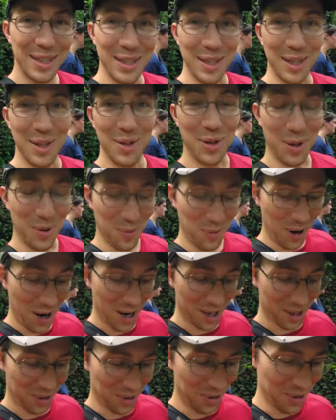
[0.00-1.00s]
that you can
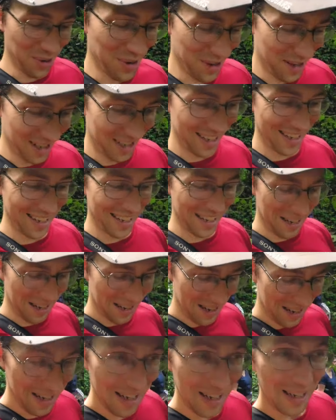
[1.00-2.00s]
walk through.
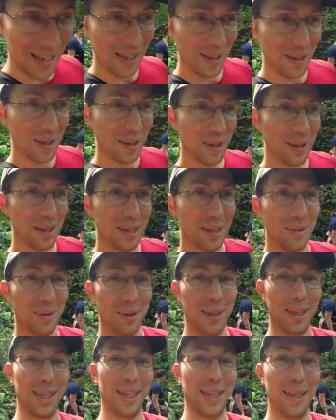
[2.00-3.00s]
So
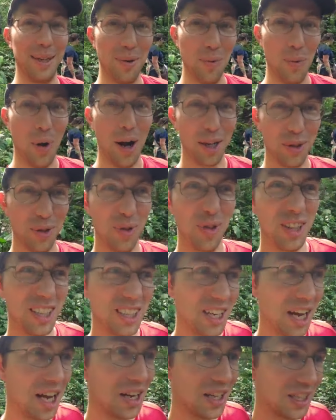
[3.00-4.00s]
we're gonna walk through the
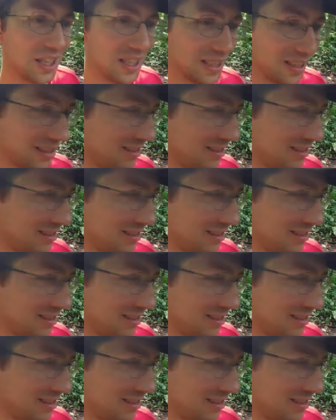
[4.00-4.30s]
tunnel.